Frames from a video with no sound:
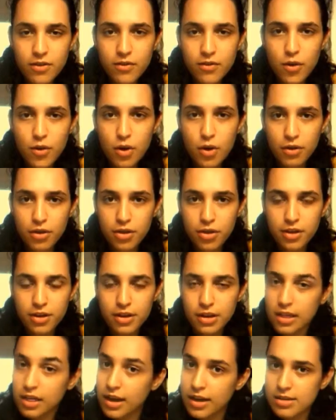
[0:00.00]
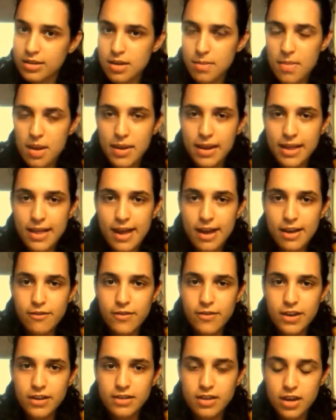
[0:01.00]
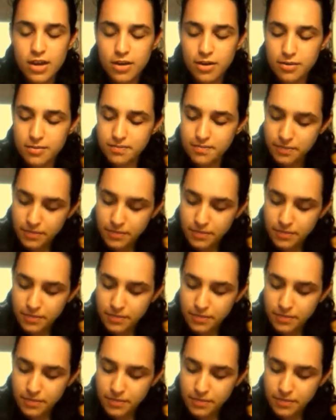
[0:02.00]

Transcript: Fourth thing that made my life easier.